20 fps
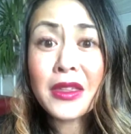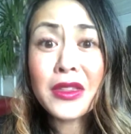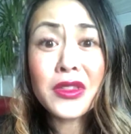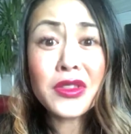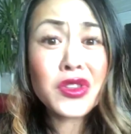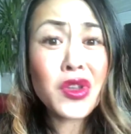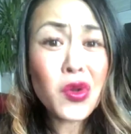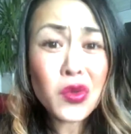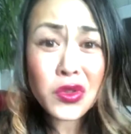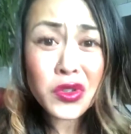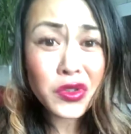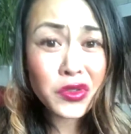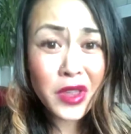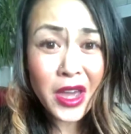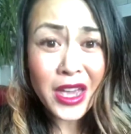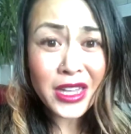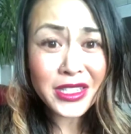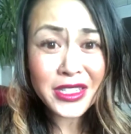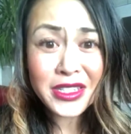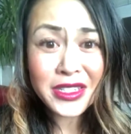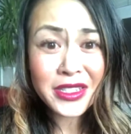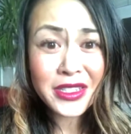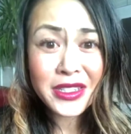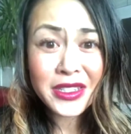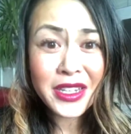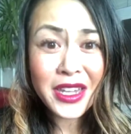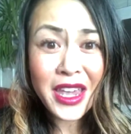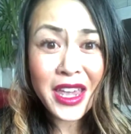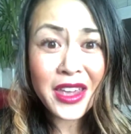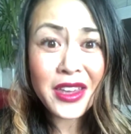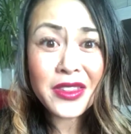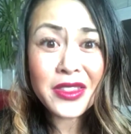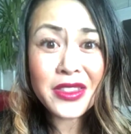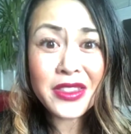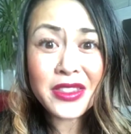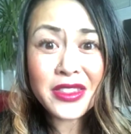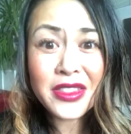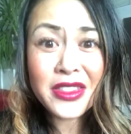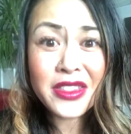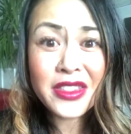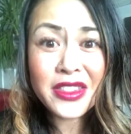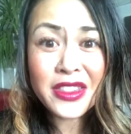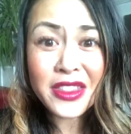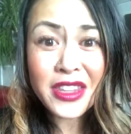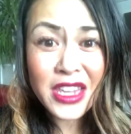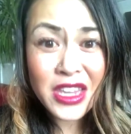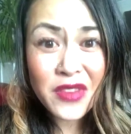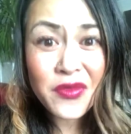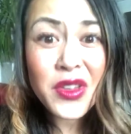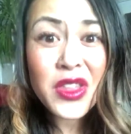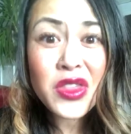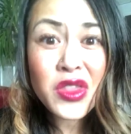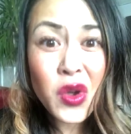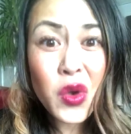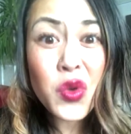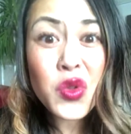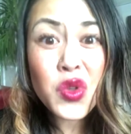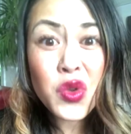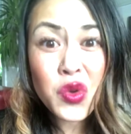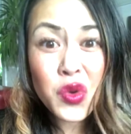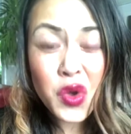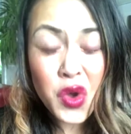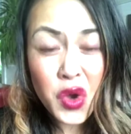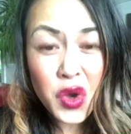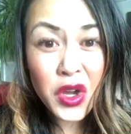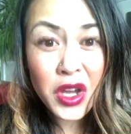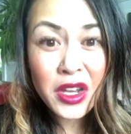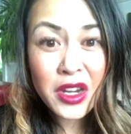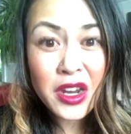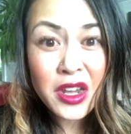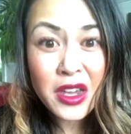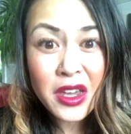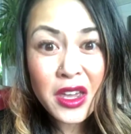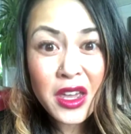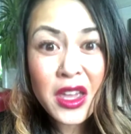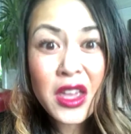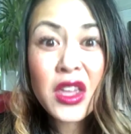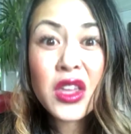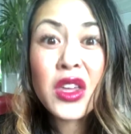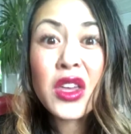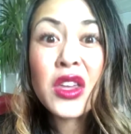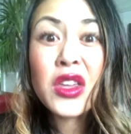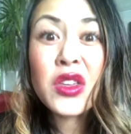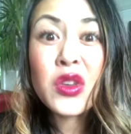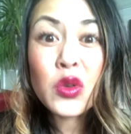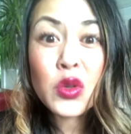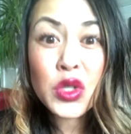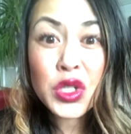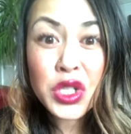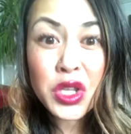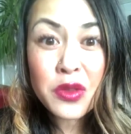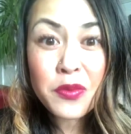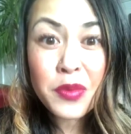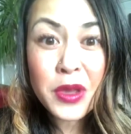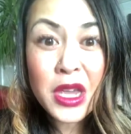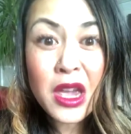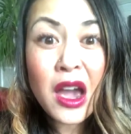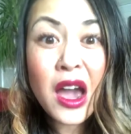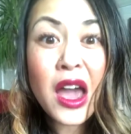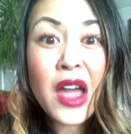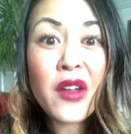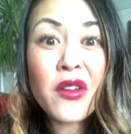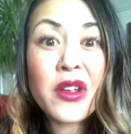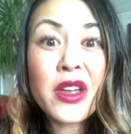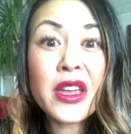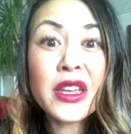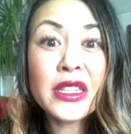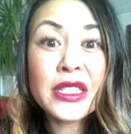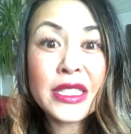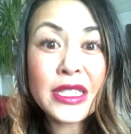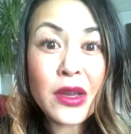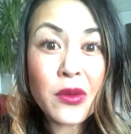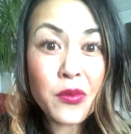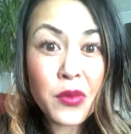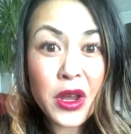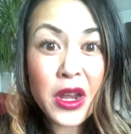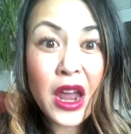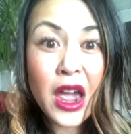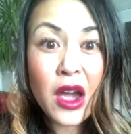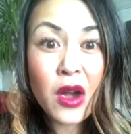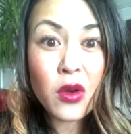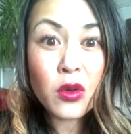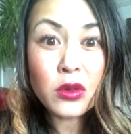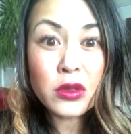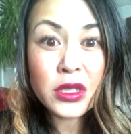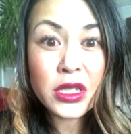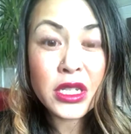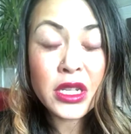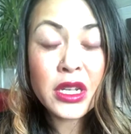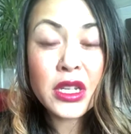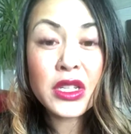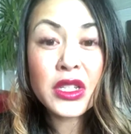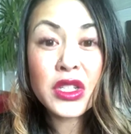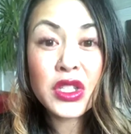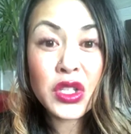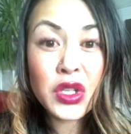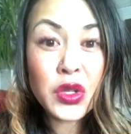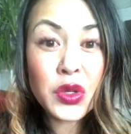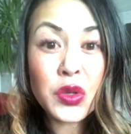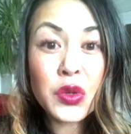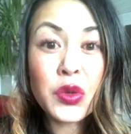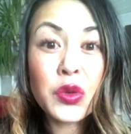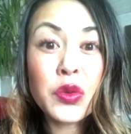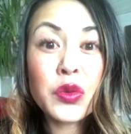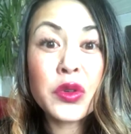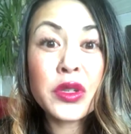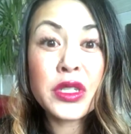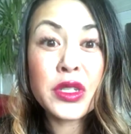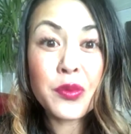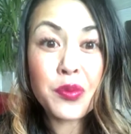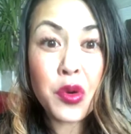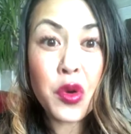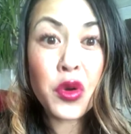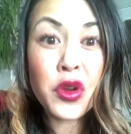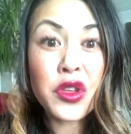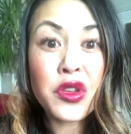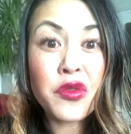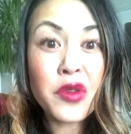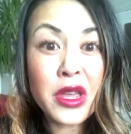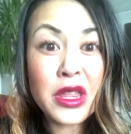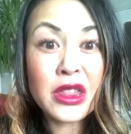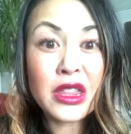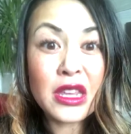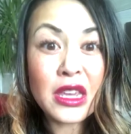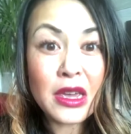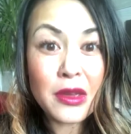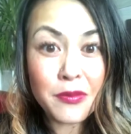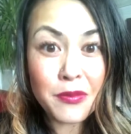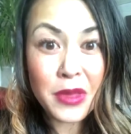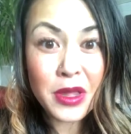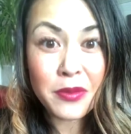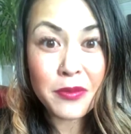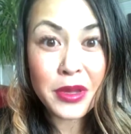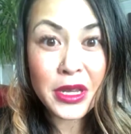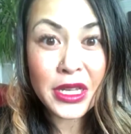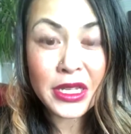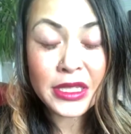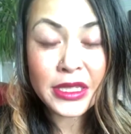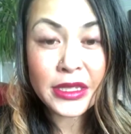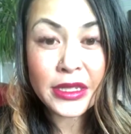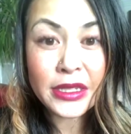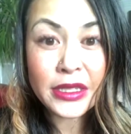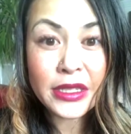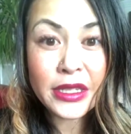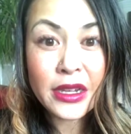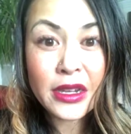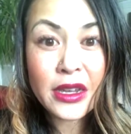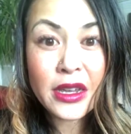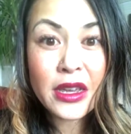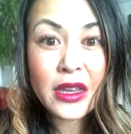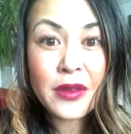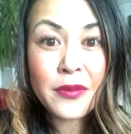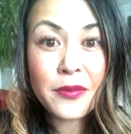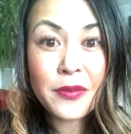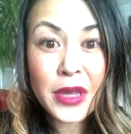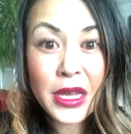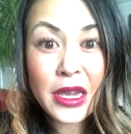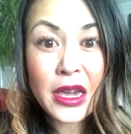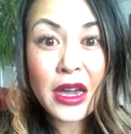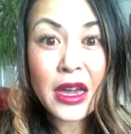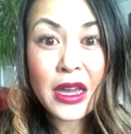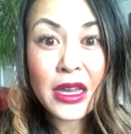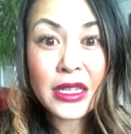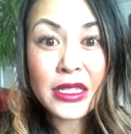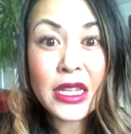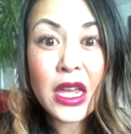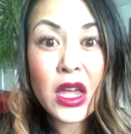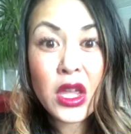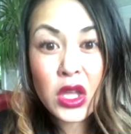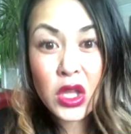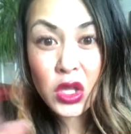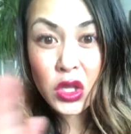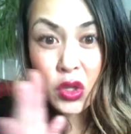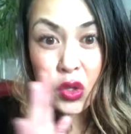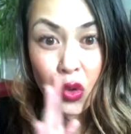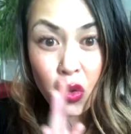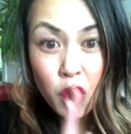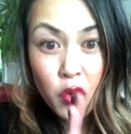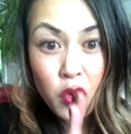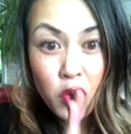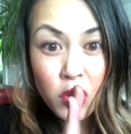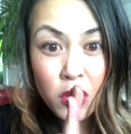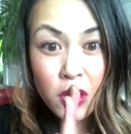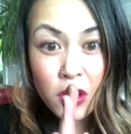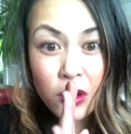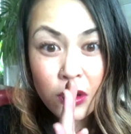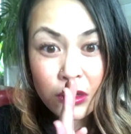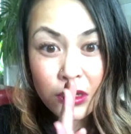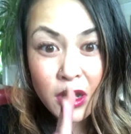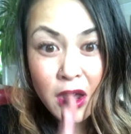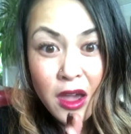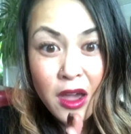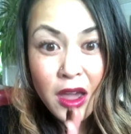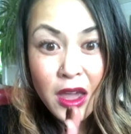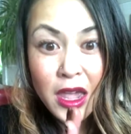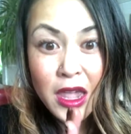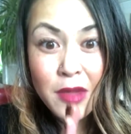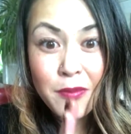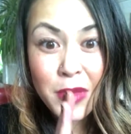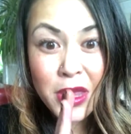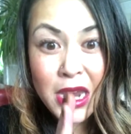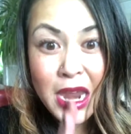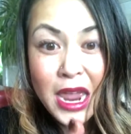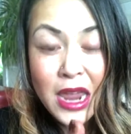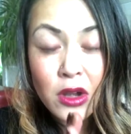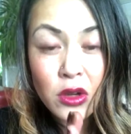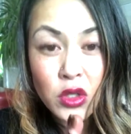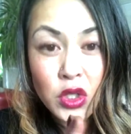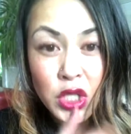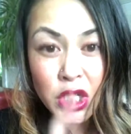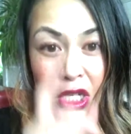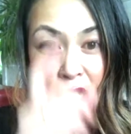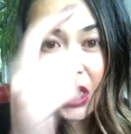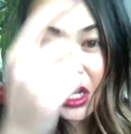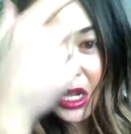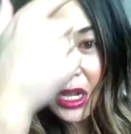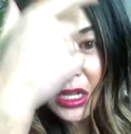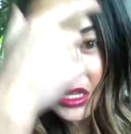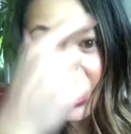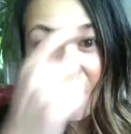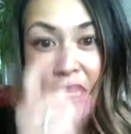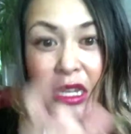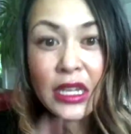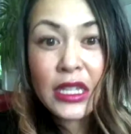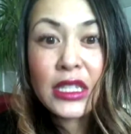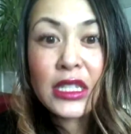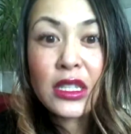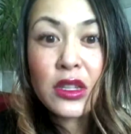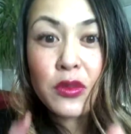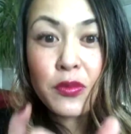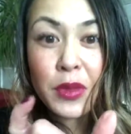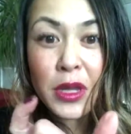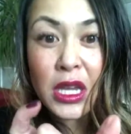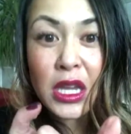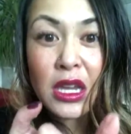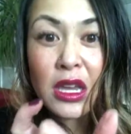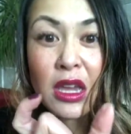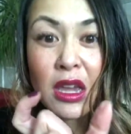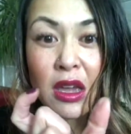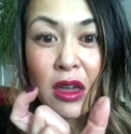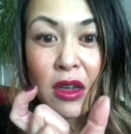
Don't do that. Okay. Even though you could, you should be hiring someone out to support you in the admin pieces, because your time and energy needs to be